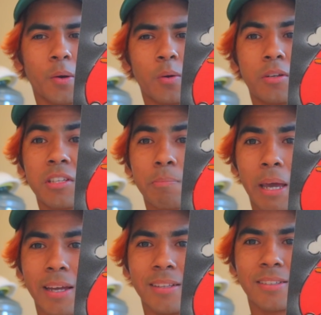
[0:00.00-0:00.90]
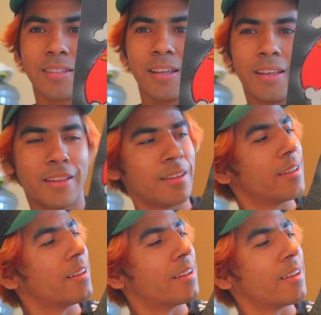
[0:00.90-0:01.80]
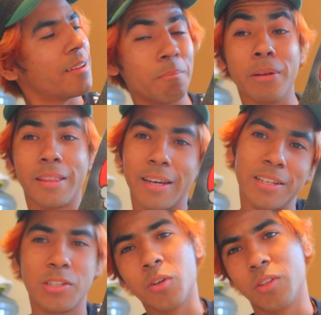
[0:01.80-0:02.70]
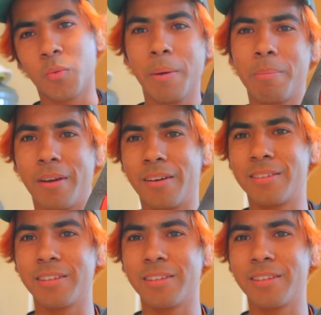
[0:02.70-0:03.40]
crew, Spades. But then he joins Whitebeard,